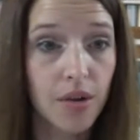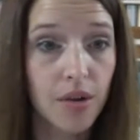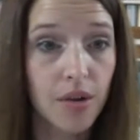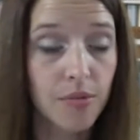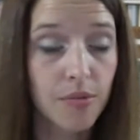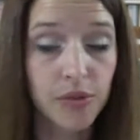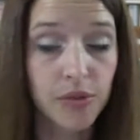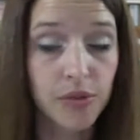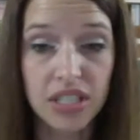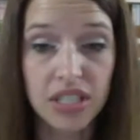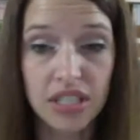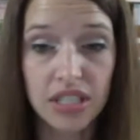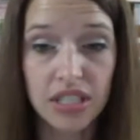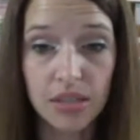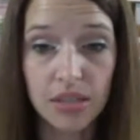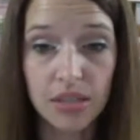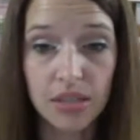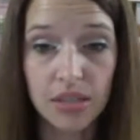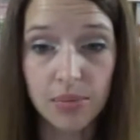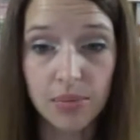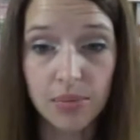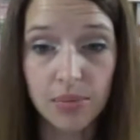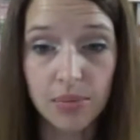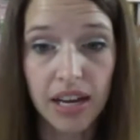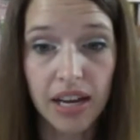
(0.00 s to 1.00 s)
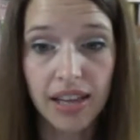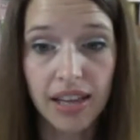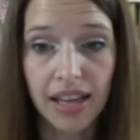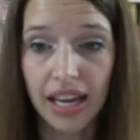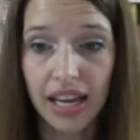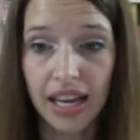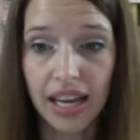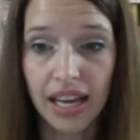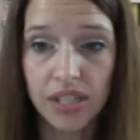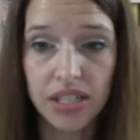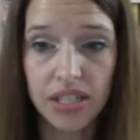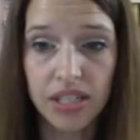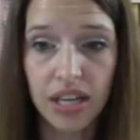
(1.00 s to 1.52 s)
for Simplify,
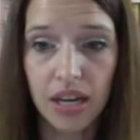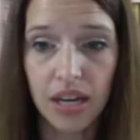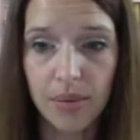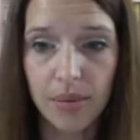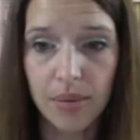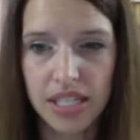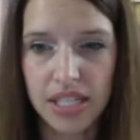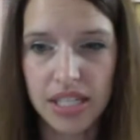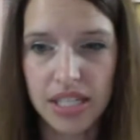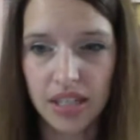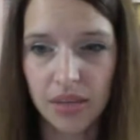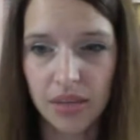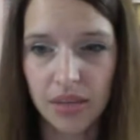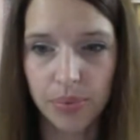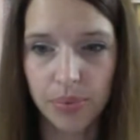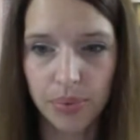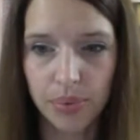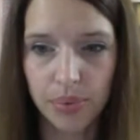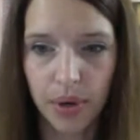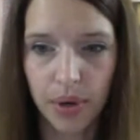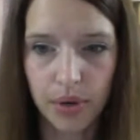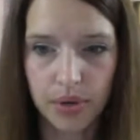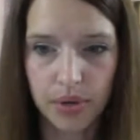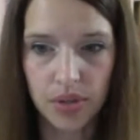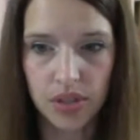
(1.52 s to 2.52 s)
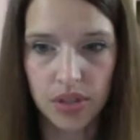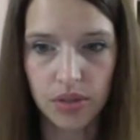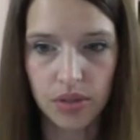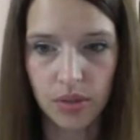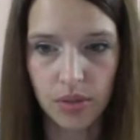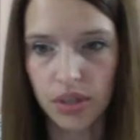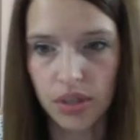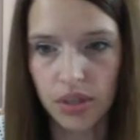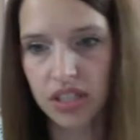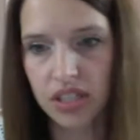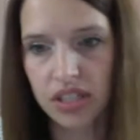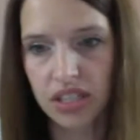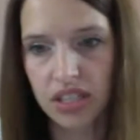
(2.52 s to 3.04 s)
like every time I did a post with an
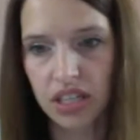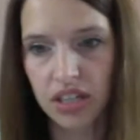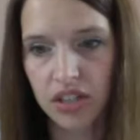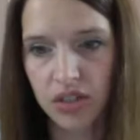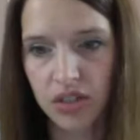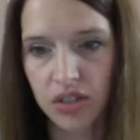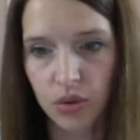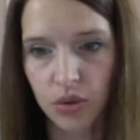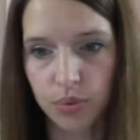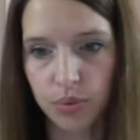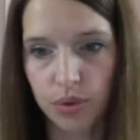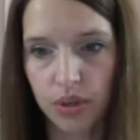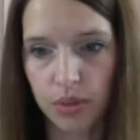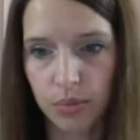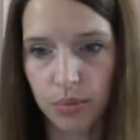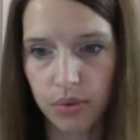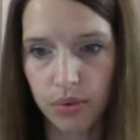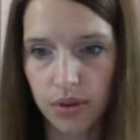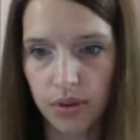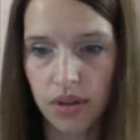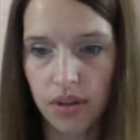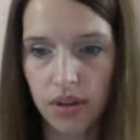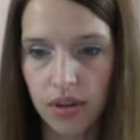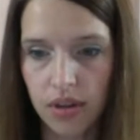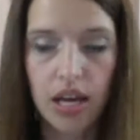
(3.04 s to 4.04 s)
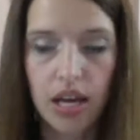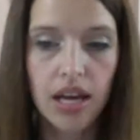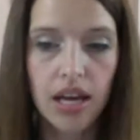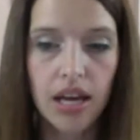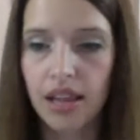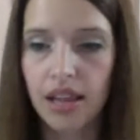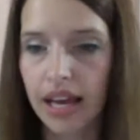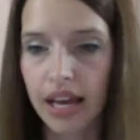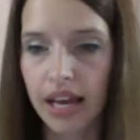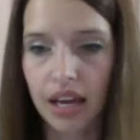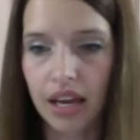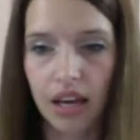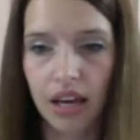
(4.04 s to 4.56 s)
organizational printable,
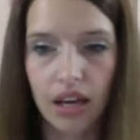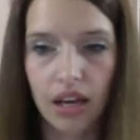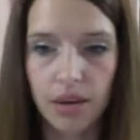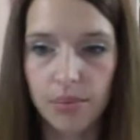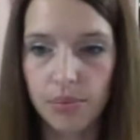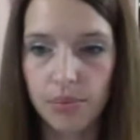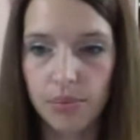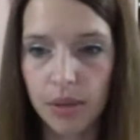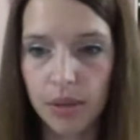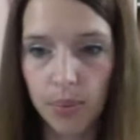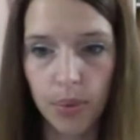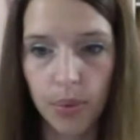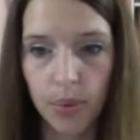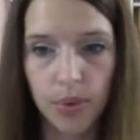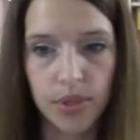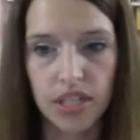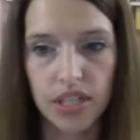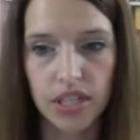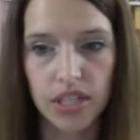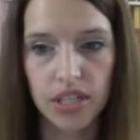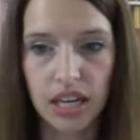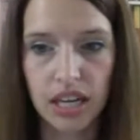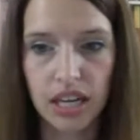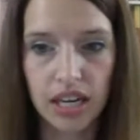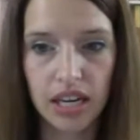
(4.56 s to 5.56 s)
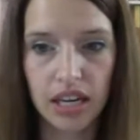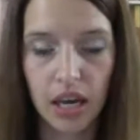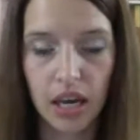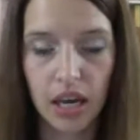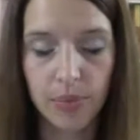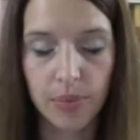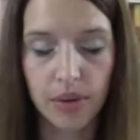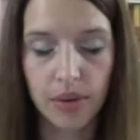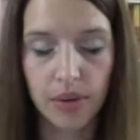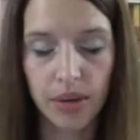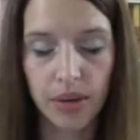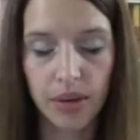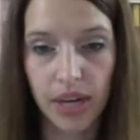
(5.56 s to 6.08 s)
like people just ate it up
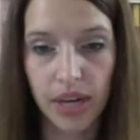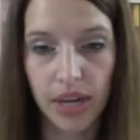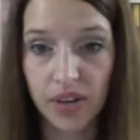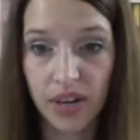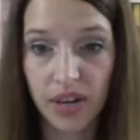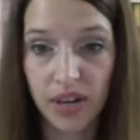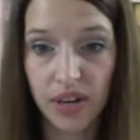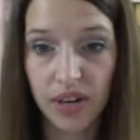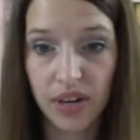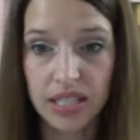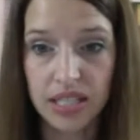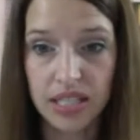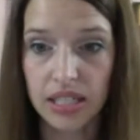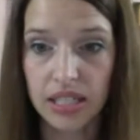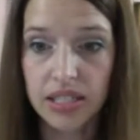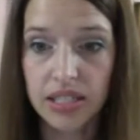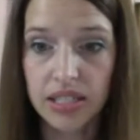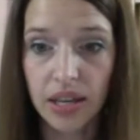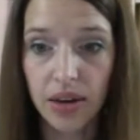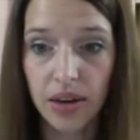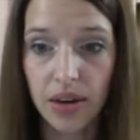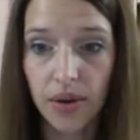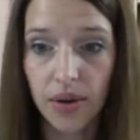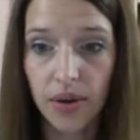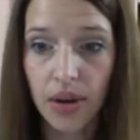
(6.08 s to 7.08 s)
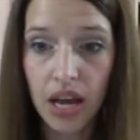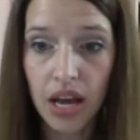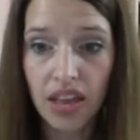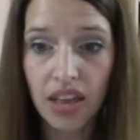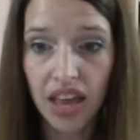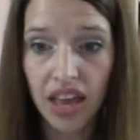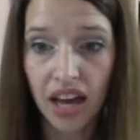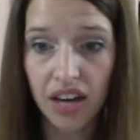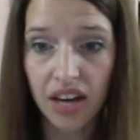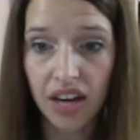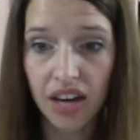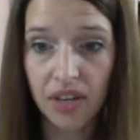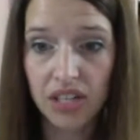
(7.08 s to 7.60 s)
and it went crazy. So
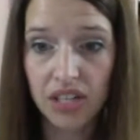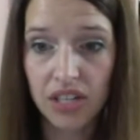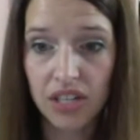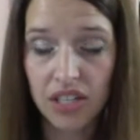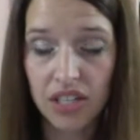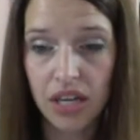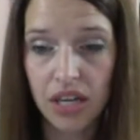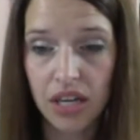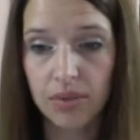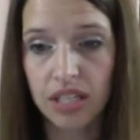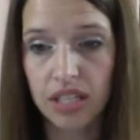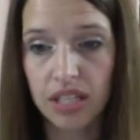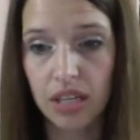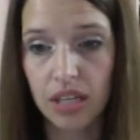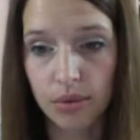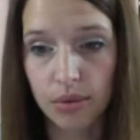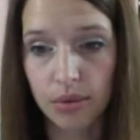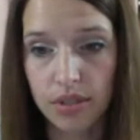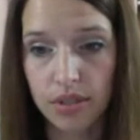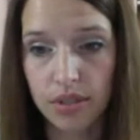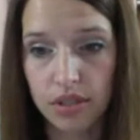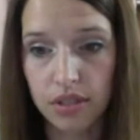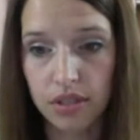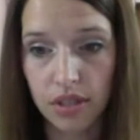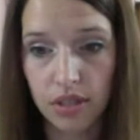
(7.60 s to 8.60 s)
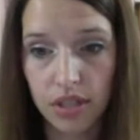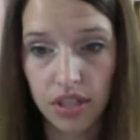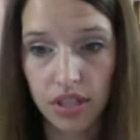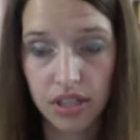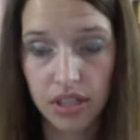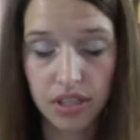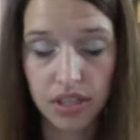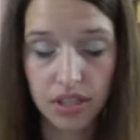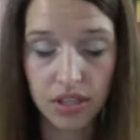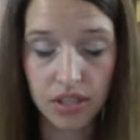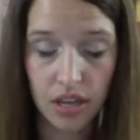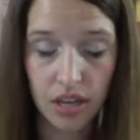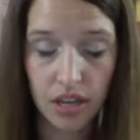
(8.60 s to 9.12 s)
that eventually I was able to
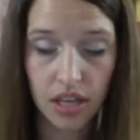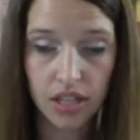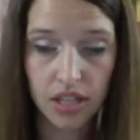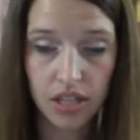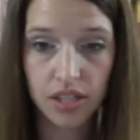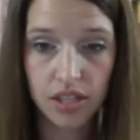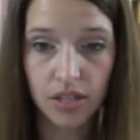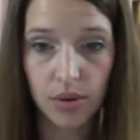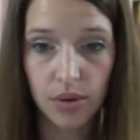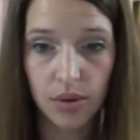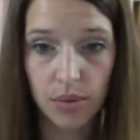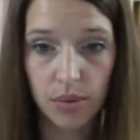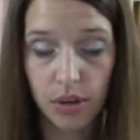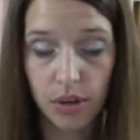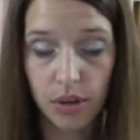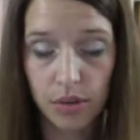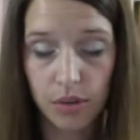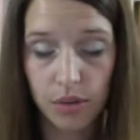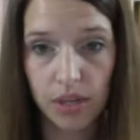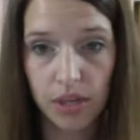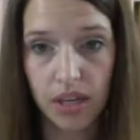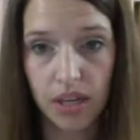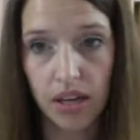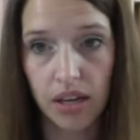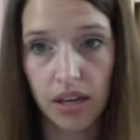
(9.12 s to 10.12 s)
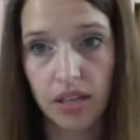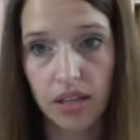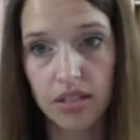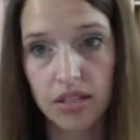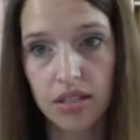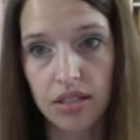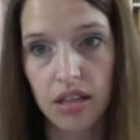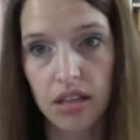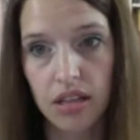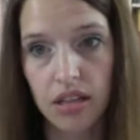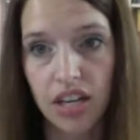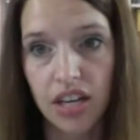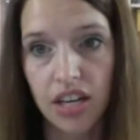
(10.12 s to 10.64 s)
turn into a book,
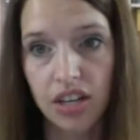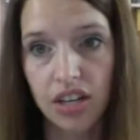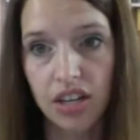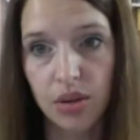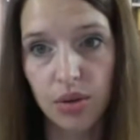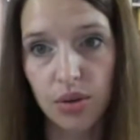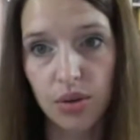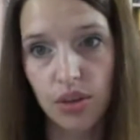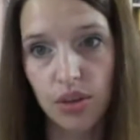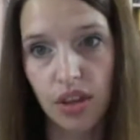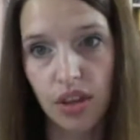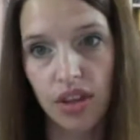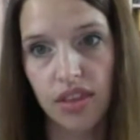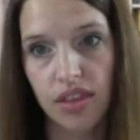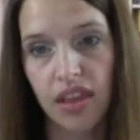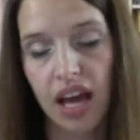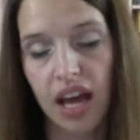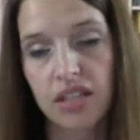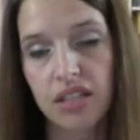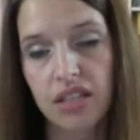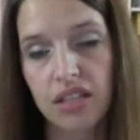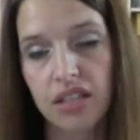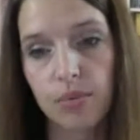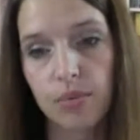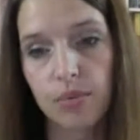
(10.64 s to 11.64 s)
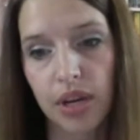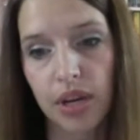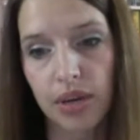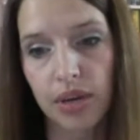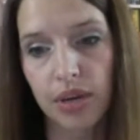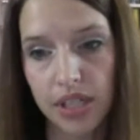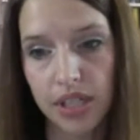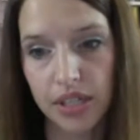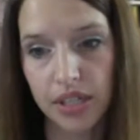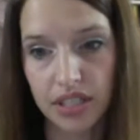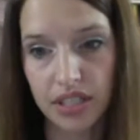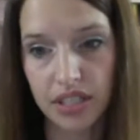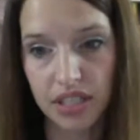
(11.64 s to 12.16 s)
because I knew that that's what
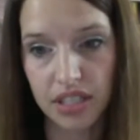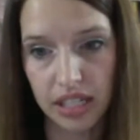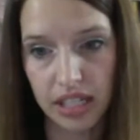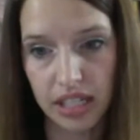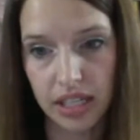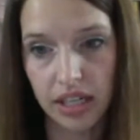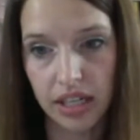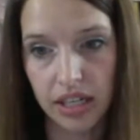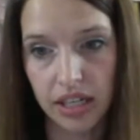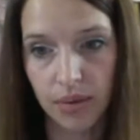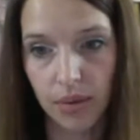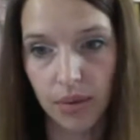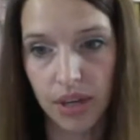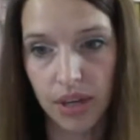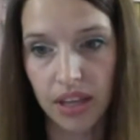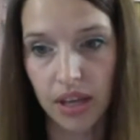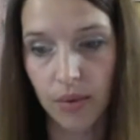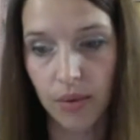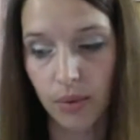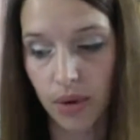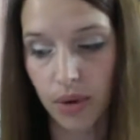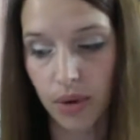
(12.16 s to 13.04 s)
my readers needed and what they